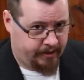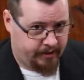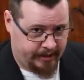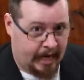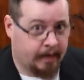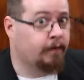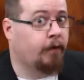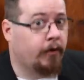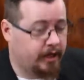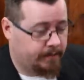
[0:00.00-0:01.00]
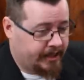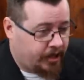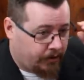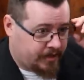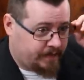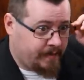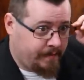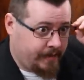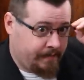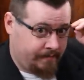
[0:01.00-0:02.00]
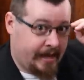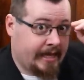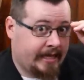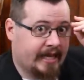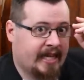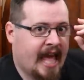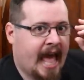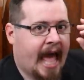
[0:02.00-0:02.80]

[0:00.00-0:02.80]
you know, unavoidably going to be making